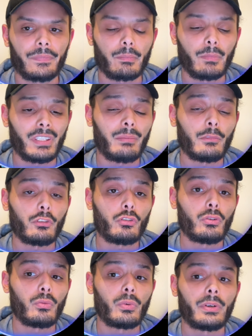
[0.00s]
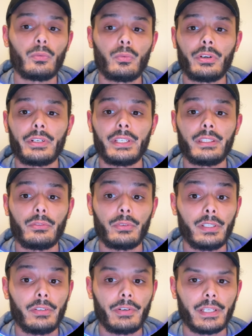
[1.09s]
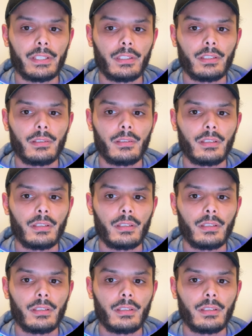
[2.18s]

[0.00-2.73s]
but I'm not sure where it redirects.